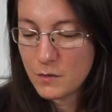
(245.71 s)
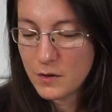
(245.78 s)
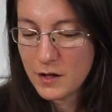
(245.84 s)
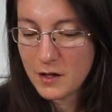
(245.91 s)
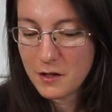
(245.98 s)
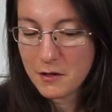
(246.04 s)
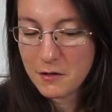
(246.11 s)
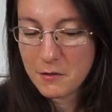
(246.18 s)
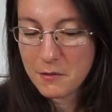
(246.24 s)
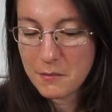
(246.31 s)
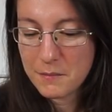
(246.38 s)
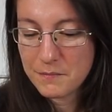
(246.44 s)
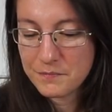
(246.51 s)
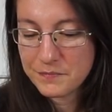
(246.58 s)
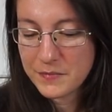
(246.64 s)

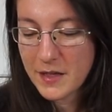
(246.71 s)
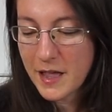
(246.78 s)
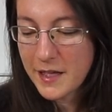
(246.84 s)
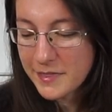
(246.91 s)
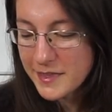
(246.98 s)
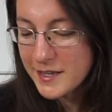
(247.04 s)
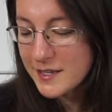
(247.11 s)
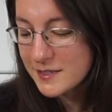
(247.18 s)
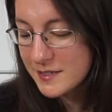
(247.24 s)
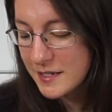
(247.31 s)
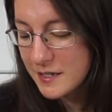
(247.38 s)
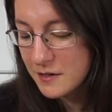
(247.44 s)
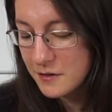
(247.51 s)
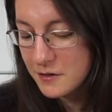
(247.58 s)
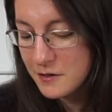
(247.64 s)
I think it's
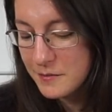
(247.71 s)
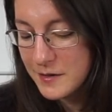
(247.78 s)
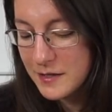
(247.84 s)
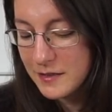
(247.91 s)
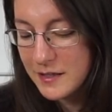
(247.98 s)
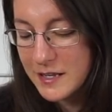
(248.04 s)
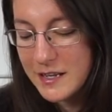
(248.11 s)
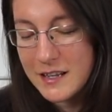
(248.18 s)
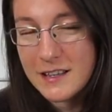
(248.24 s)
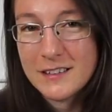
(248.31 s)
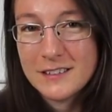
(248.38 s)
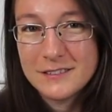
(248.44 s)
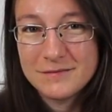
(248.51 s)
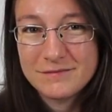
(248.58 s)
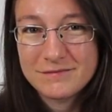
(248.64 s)
like a little bit
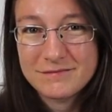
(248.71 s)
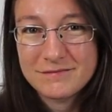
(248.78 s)
linen,